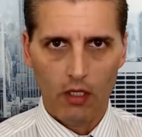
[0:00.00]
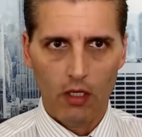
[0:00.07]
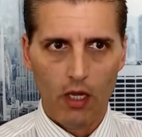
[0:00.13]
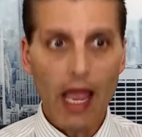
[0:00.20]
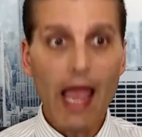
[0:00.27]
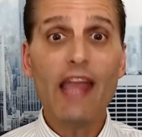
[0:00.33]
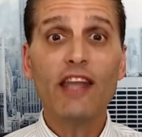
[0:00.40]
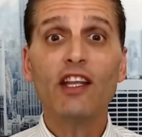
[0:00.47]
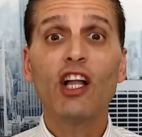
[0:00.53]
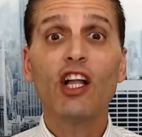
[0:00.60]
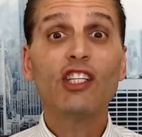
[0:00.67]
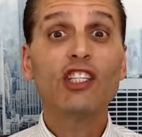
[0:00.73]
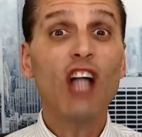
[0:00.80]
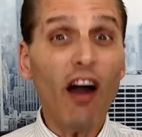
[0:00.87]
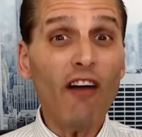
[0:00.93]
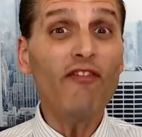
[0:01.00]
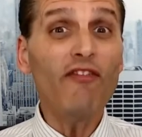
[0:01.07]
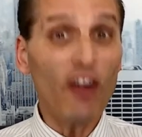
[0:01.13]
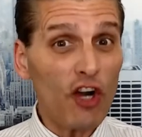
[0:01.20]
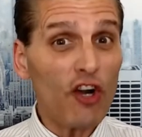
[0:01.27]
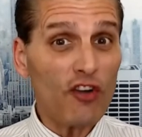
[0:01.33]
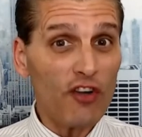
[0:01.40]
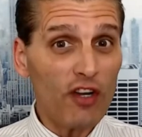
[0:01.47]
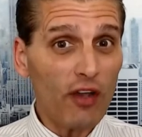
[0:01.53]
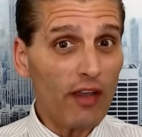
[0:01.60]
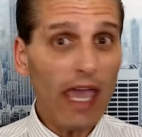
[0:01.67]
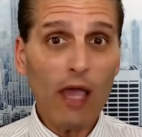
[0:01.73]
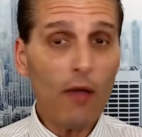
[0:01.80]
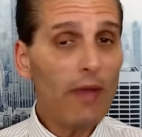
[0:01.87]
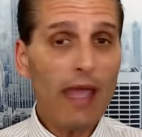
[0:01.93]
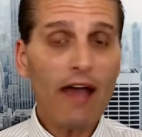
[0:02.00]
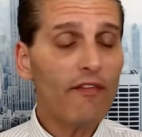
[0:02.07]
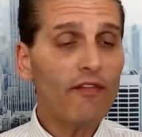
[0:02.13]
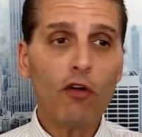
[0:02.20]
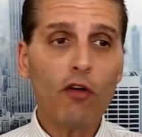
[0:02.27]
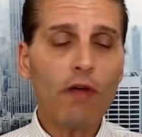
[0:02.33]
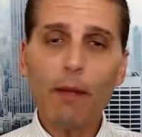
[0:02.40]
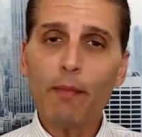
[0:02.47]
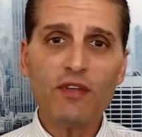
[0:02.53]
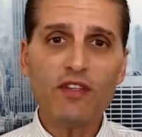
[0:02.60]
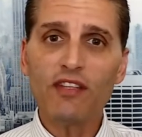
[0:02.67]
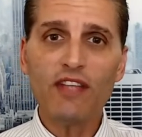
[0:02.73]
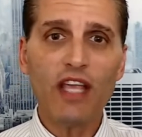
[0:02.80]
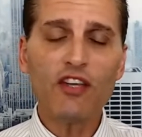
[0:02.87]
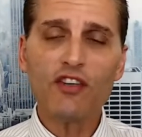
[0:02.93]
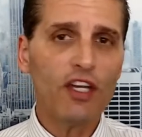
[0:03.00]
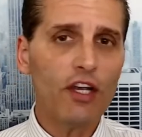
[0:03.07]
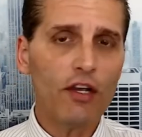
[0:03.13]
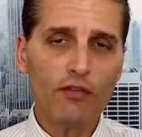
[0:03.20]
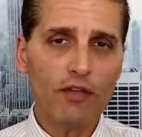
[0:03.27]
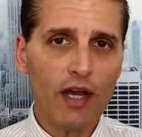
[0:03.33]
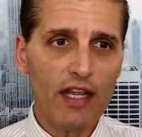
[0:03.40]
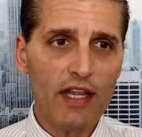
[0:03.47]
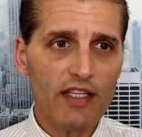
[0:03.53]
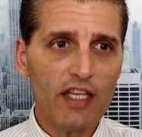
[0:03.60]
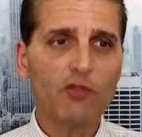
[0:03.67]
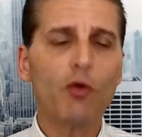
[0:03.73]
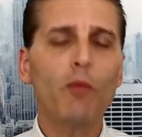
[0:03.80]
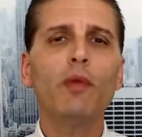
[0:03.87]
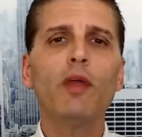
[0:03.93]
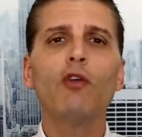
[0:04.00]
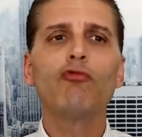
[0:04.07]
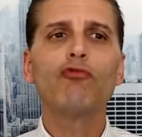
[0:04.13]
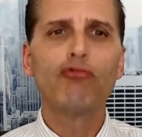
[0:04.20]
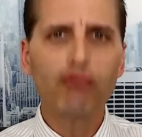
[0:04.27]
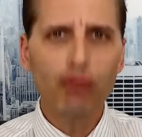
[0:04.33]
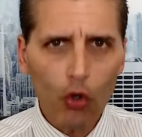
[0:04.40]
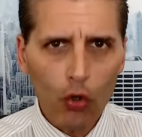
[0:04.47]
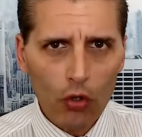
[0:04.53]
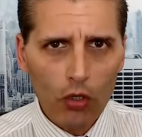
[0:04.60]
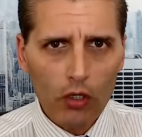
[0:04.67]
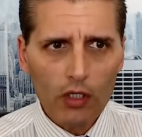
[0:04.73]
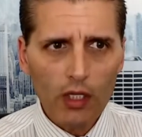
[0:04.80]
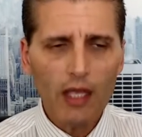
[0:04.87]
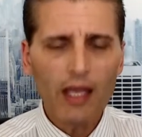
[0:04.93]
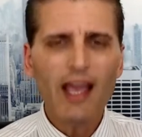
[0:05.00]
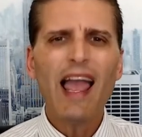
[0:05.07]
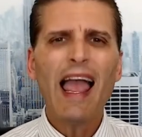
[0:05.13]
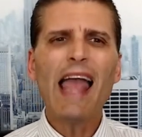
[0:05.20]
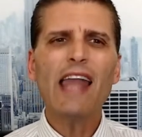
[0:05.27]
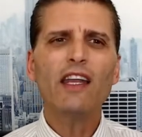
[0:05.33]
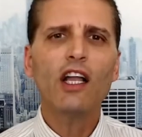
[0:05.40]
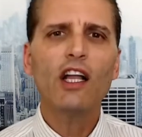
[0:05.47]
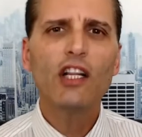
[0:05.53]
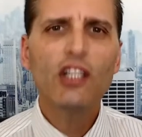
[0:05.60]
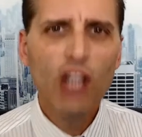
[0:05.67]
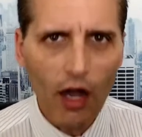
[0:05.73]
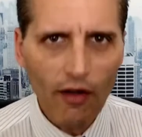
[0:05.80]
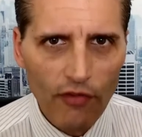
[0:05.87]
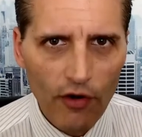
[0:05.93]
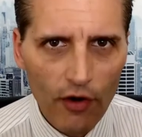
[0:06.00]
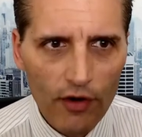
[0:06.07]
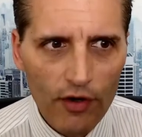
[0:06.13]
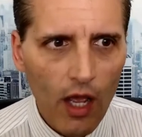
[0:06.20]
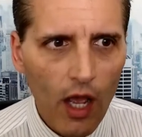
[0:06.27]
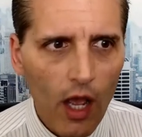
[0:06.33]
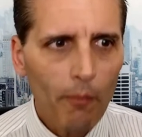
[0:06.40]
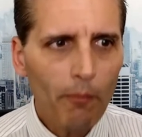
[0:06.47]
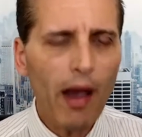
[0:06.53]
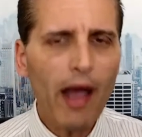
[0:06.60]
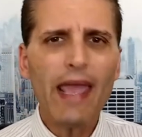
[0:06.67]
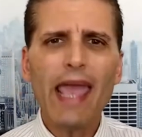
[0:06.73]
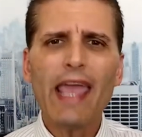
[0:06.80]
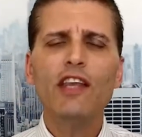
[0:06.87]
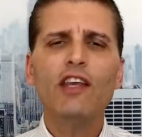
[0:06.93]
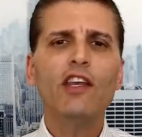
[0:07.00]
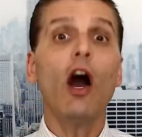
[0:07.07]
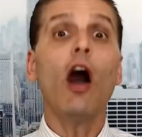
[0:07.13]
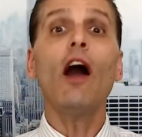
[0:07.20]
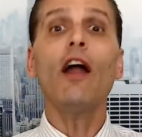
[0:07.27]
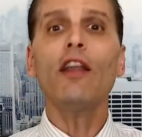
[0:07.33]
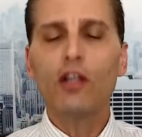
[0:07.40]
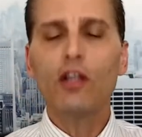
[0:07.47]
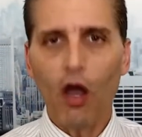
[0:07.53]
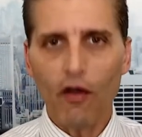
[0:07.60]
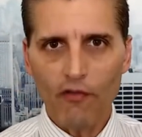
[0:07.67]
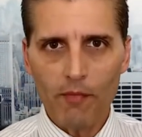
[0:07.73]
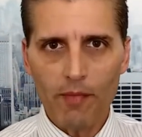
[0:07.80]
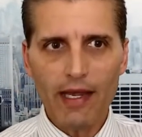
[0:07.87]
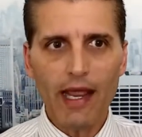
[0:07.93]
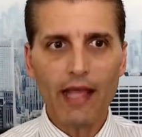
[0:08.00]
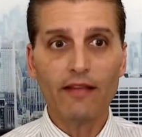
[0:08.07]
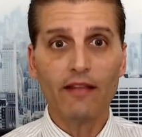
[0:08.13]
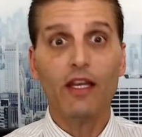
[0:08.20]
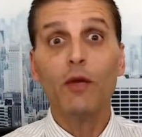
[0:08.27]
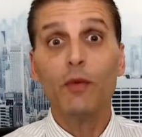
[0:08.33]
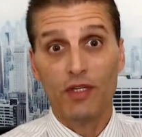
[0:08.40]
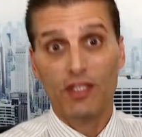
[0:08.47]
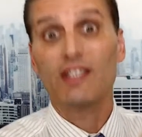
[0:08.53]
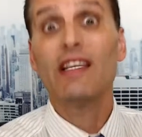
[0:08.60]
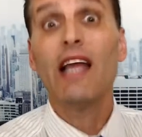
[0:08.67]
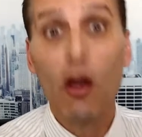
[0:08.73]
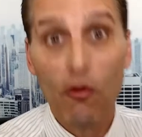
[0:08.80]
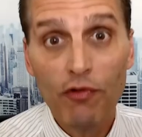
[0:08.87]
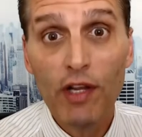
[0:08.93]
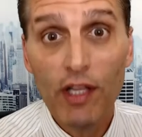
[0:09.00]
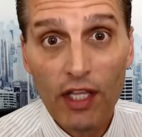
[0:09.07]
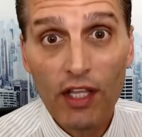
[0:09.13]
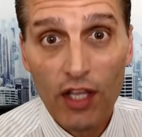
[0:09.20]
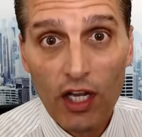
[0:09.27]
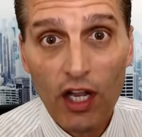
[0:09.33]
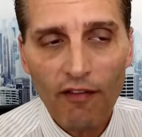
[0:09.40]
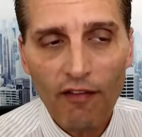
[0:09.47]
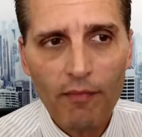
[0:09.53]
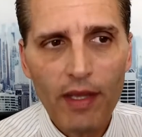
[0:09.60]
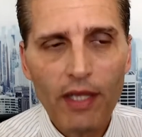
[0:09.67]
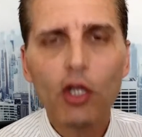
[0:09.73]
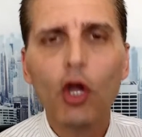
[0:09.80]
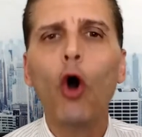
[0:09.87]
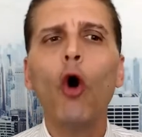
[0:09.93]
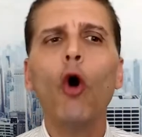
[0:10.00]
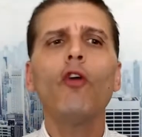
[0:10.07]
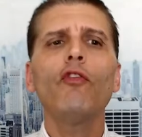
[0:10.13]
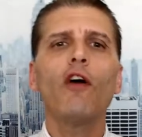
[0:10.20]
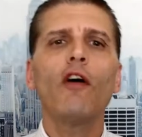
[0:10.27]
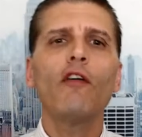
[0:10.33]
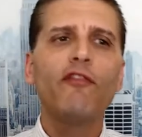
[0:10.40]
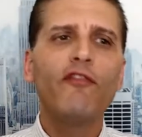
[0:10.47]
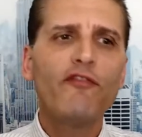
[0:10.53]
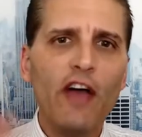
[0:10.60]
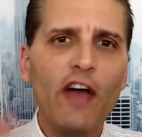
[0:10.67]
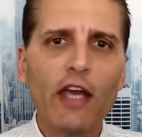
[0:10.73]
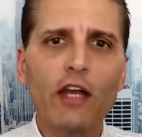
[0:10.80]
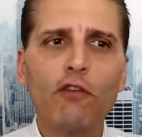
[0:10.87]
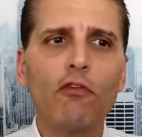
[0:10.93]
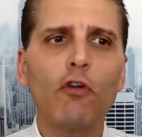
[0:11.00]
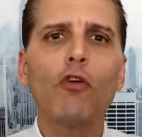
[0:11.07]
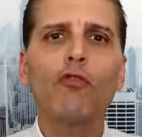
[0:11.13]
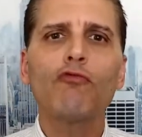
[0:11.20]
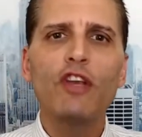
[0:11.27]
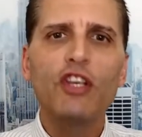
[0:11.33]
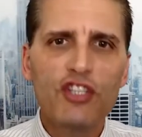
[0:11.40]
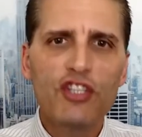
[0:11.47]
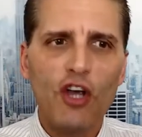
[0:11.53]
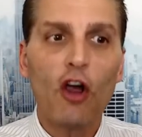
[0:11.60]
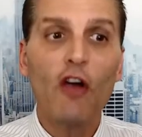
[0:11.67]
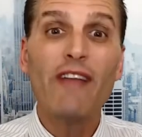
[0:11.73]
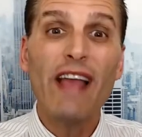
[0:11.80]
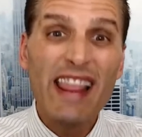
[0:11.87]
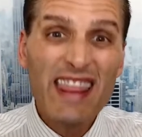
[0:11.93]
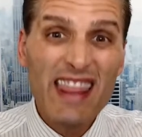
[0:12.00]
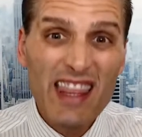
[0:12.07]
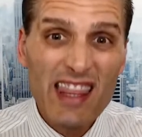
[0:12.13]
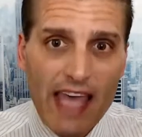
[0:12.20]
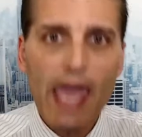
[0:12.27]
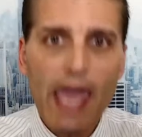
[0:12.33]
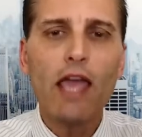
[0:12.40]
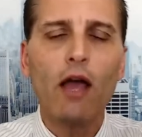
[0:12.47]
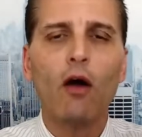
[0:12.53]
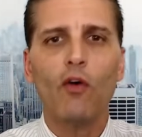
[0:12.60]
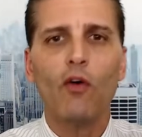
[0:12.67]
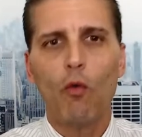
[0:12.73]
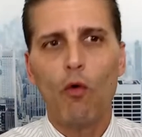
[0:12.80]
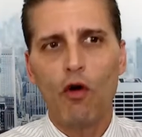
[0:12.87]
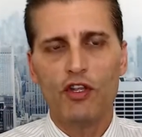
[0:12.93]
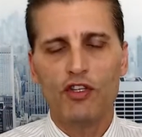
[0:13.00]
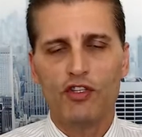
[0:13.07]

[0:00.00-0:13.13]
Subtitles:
and governed, okay? We have no representation here in the United States. We're being ruled and governed by a non-government entity, which is now really the government, called the Federal Reserve, and they are the ones